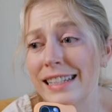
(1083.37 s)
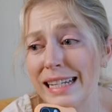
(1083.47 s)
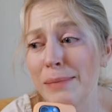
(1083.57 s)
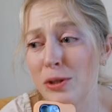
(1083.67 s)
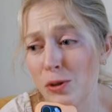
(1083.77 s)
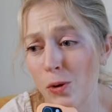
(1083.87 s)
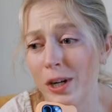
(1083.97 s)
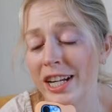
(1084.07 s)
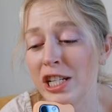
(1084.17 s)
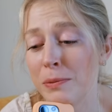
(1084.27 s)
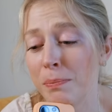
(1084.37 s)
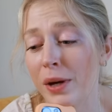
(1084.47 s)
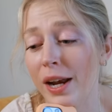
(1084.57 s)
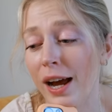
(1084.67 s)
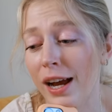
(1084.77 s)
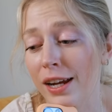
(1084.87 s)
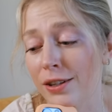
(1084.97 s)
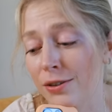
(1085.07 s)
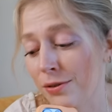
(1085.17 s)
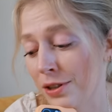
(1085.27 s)
deep storage, but
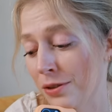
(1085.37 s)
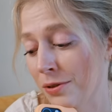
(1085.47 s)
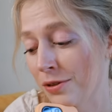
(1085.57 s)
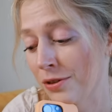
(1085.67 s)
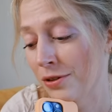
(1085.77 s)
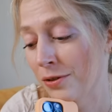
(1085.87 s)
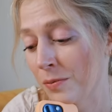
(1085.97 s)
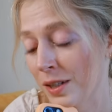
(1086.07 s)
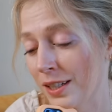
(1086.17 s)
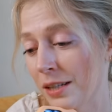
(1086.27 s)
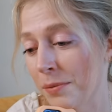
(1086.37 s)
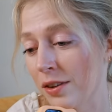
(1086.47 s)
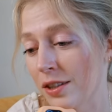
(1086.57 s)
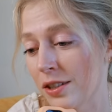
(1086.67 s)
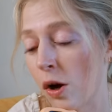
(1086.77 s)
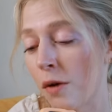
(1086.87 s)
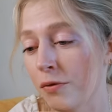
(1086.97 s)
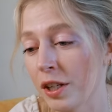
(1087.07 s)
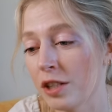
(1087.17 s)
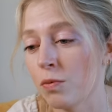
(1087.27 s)
I don't know what to do because I'm at this
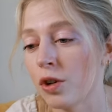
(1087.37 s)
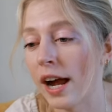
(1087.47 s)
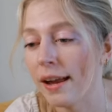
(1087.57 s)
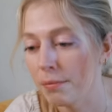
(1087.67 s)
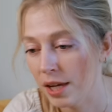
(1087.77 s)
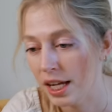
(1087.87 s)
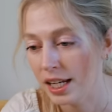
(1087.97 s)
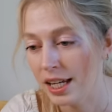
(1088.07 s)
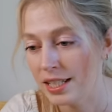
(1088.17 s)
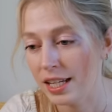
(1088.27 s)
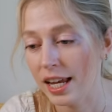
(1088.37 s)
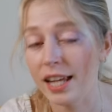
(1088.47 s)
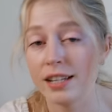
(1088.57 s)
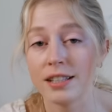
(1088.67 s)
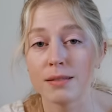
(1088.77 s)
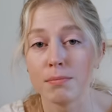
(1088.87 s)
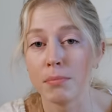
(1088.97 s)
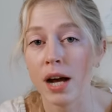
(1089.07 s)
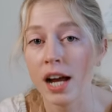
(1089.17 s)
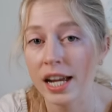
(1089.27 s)
conflict where I made it and it's
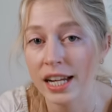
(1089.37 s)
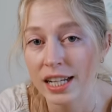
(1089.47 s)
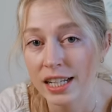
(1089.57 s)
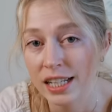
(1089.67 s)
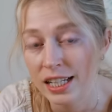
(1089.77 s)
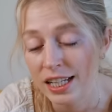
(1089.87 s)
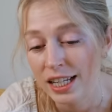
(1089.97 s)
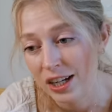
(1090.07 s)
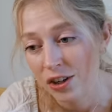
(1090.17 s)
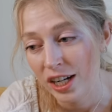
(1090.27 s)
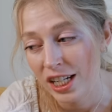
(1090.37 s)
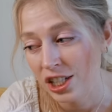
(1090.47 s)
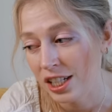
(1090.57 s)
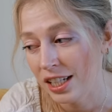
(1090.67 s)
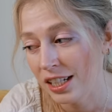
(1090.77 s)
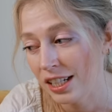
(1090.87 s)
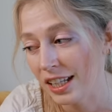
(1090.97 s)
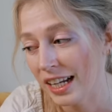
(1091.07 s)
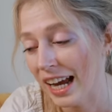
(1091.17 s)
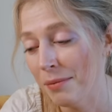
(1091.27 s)
mine creation.
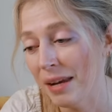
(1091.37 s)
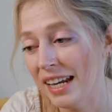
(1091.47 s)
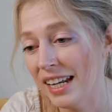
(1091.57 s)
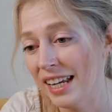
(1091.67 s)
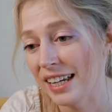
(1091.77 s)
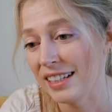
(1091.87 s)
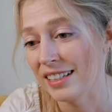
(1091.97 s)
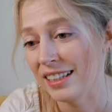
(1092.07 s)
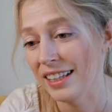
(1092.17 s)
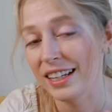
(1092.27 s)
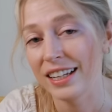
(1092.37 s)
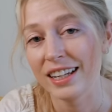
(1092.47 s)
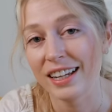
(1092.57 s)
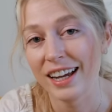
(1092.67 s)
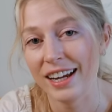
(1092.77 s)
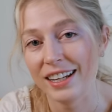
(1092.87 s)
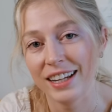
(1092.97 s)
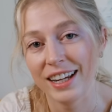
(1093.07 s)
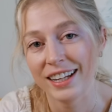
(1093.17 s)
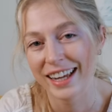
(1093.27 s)
Like, I made it. Like,
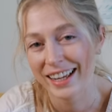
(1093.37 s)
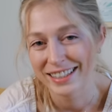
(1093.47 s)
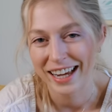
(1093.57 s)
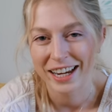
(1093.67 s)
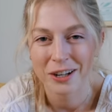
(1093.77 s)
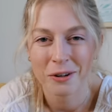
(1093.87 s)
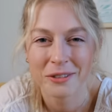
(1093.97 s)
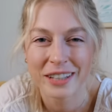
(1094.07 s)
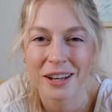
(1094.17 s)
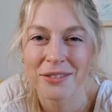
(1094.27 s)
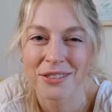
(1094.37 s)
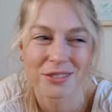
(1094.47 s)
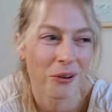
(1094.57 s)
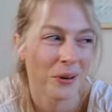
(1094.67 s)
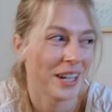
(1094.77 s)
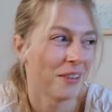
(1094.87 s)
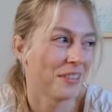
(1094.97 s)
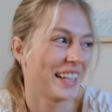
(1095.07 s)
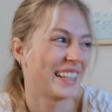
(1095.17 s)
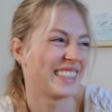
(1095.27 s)
I guess I don't love throwing
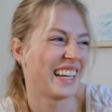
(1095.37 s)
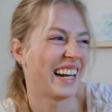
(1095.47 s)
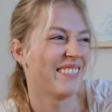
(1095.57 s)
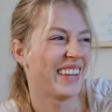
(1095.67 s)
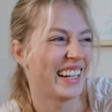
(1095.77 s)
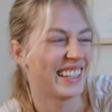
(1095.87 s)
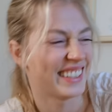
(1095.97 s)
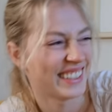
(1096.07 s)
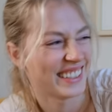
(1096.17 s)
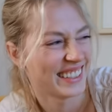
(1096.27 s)
out things that I made,